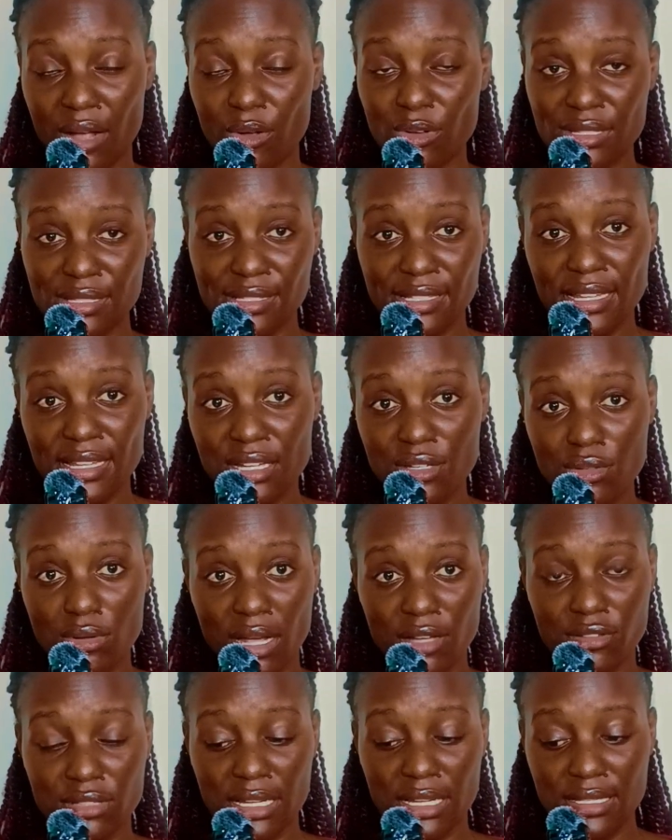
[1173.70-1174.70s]
consider to
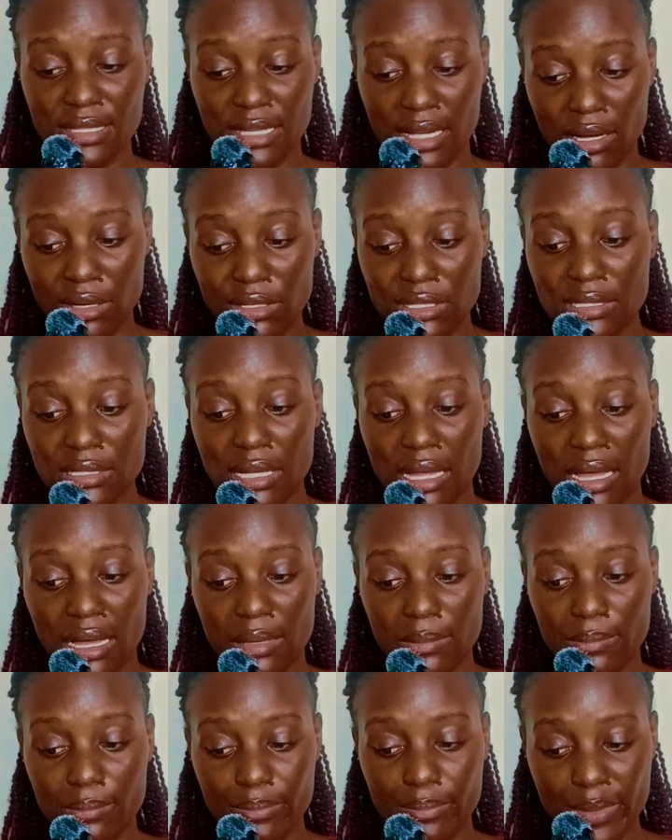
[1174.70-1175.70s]
actually check out
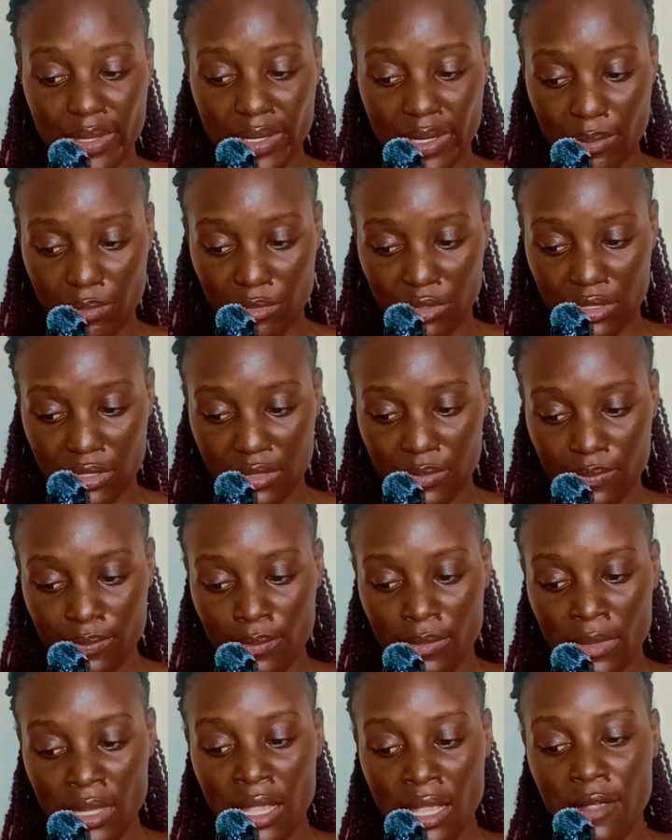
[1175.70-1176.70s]
Be Remote.
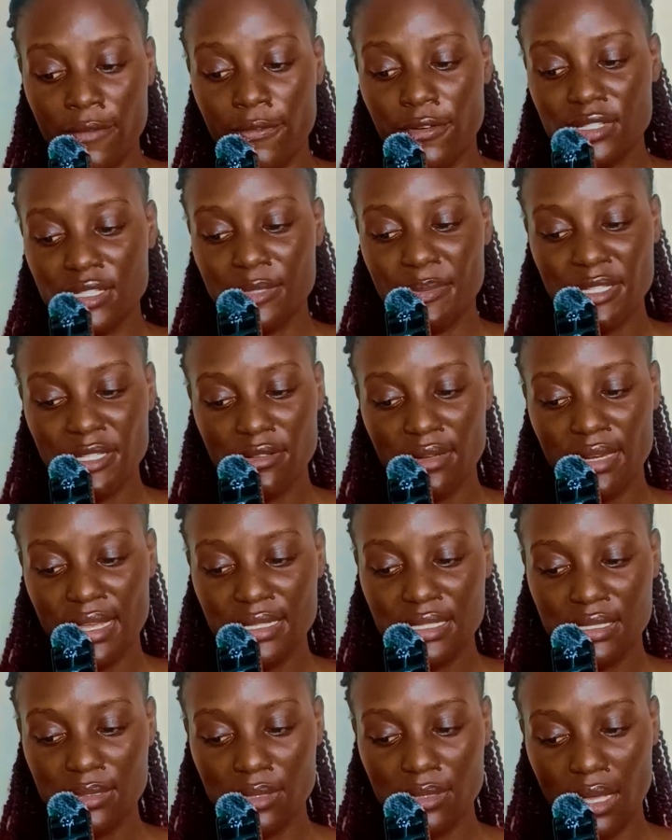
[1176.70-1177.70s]
For
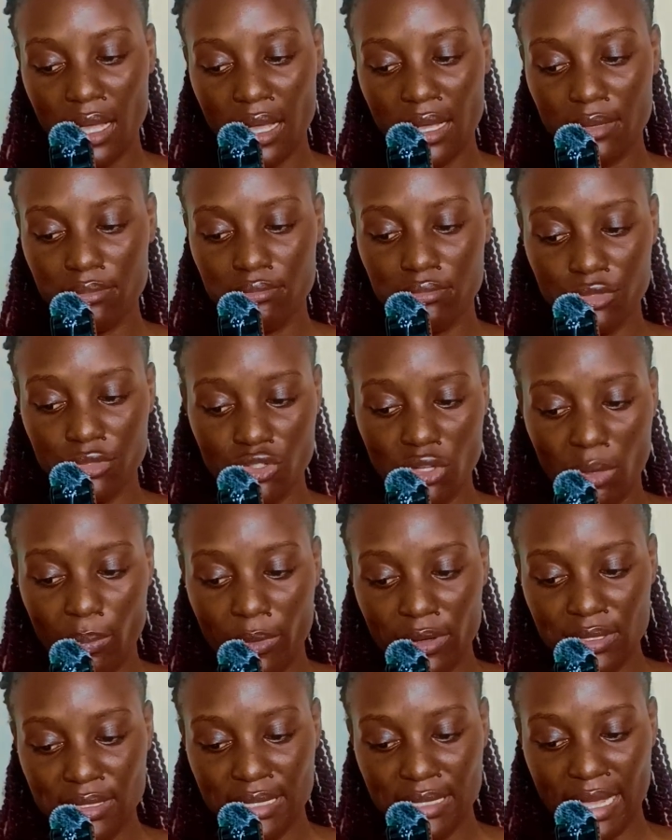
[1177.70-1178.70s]
specialized job
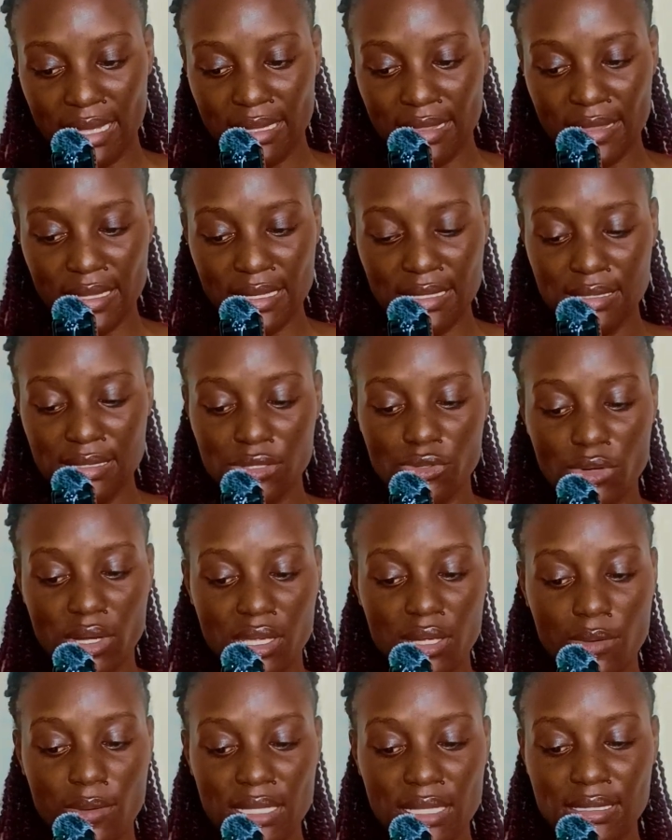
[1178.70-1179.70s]
boards like this, your
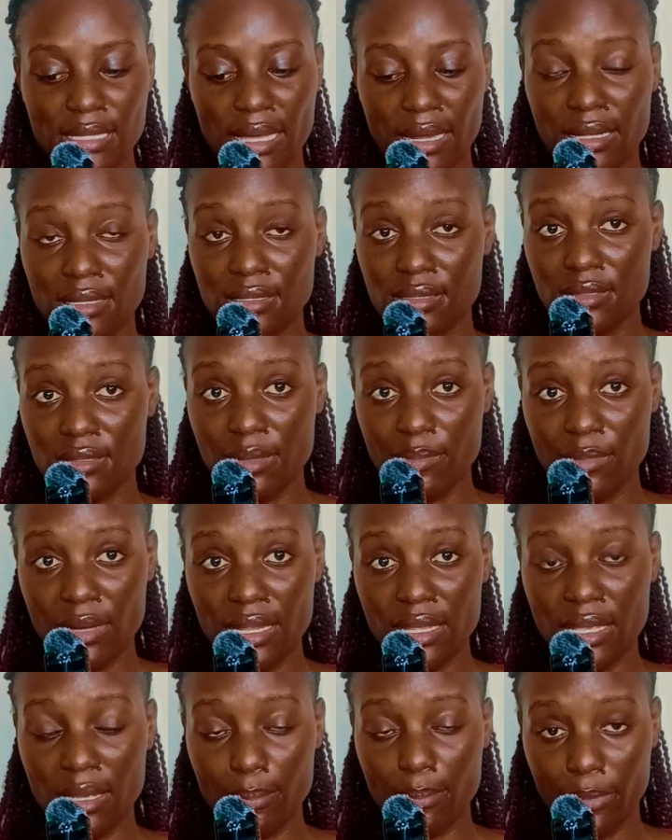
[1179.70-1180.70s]
keywords are
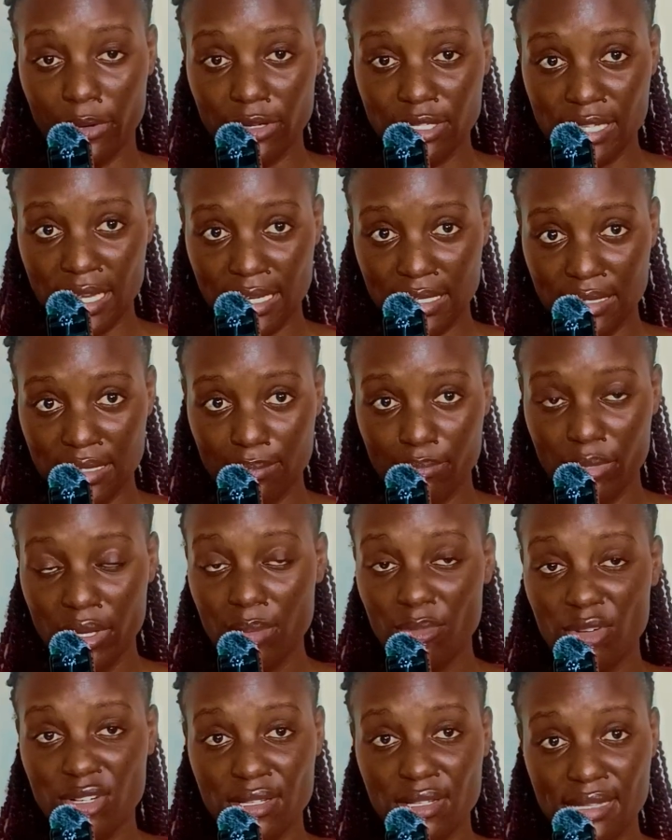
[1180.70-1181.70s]
extremely important. Be
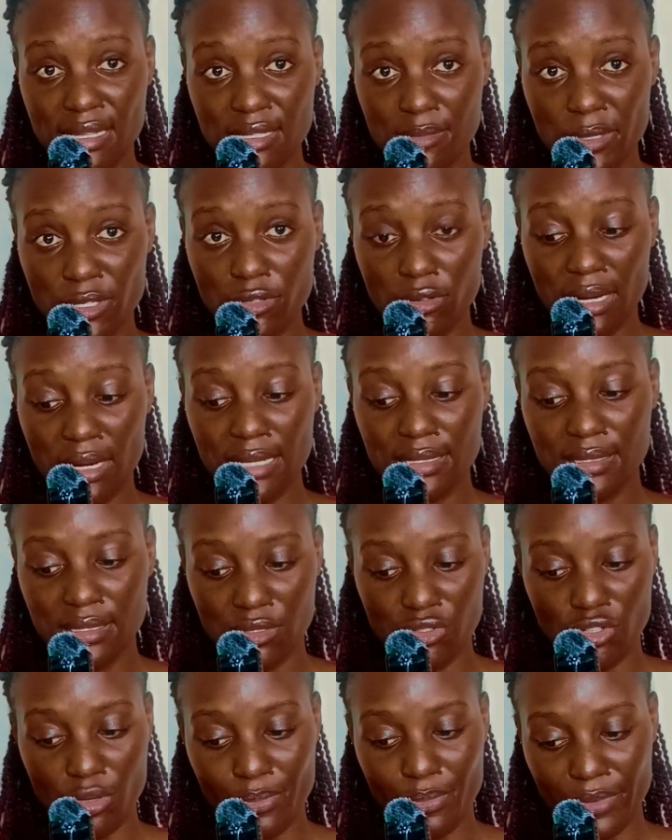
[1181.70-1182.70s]
Remote is a
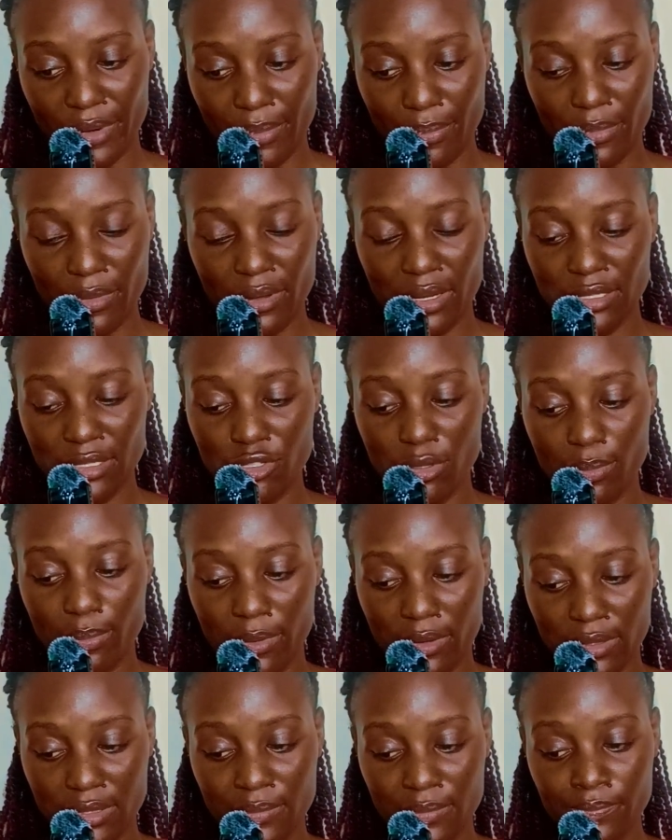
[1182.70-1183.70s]
specialized job
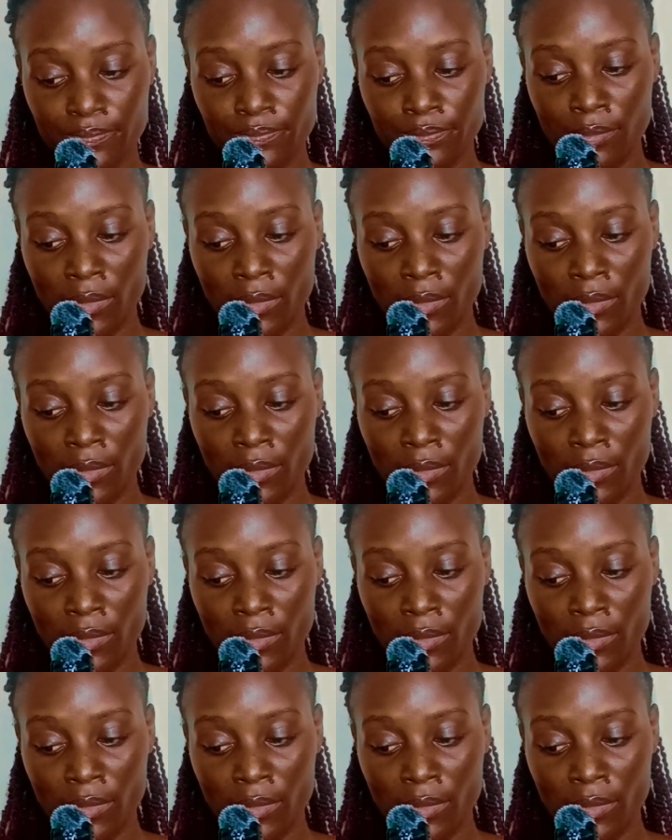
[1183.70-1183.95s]
board.